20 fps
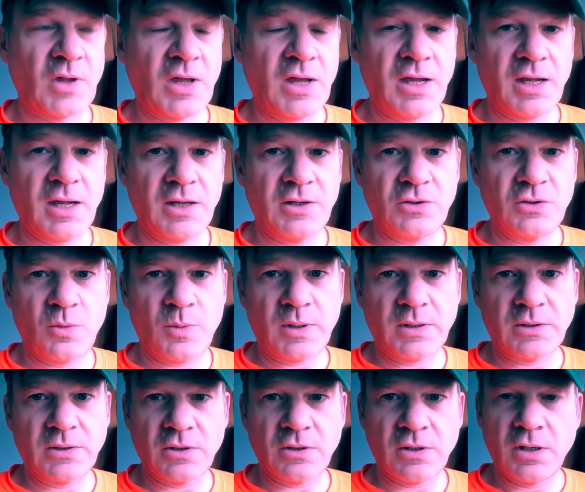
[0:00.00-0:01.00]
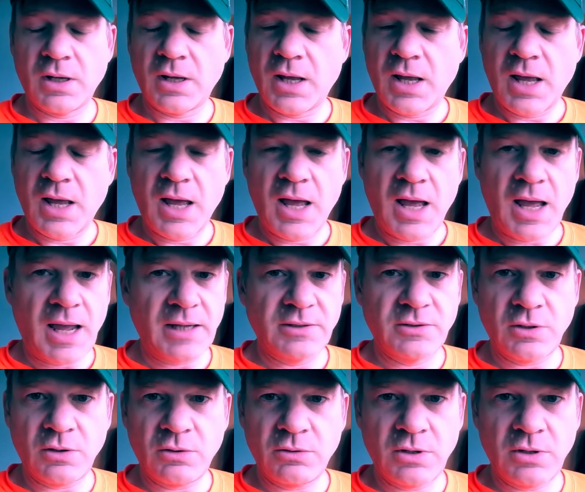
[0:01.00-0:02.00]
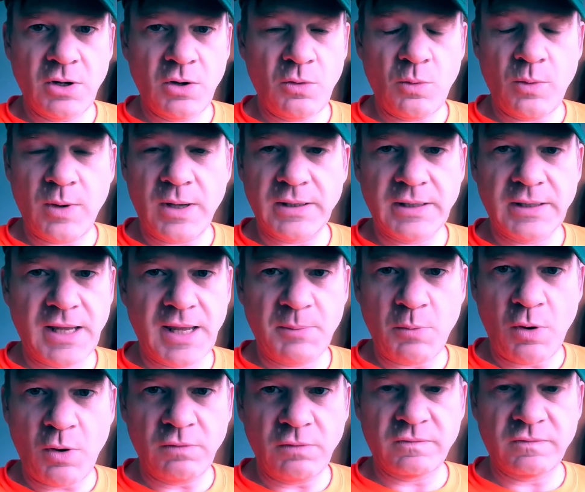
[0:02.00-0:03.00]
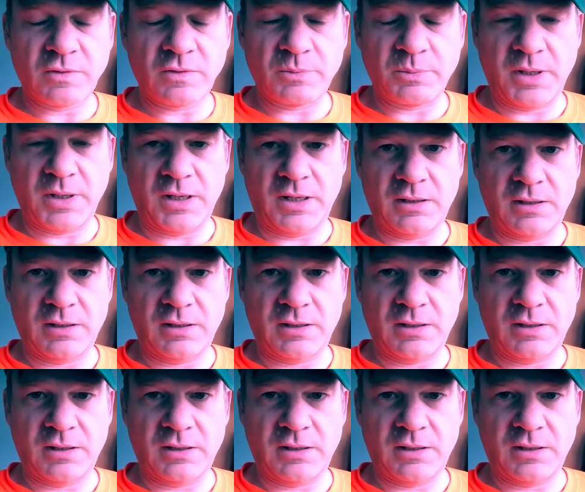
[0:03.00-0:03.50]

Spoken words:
And you wonder, I don't know what came over me.